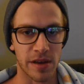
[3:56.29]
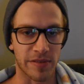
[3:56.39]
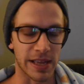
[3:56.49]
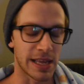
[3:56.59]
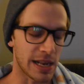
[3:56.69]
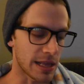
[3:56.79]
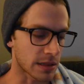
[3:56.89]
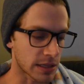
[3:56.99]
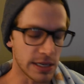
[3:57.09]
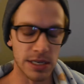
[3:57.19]
If I hit at
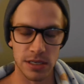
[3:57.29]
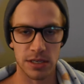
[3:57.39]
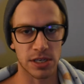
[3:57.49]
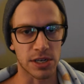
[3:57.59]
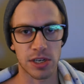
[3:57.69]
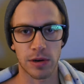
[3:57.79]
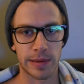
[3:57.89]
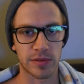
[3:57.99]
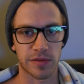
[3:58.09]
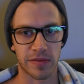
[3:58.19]
least 60
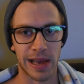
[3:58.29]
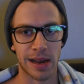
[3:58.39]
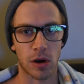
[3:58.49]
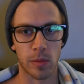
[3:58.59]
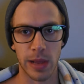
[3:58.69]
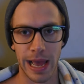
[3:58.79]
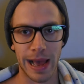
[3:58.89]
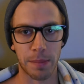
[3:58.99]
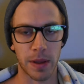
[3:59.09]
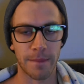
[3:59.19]
grams of fat, I'll be
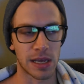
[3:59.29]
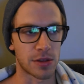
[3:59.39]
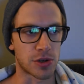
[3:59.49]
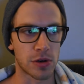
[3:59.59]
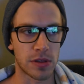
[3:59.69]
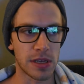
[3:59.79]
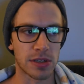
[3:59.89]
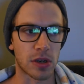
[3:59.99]
happy. And the truth is,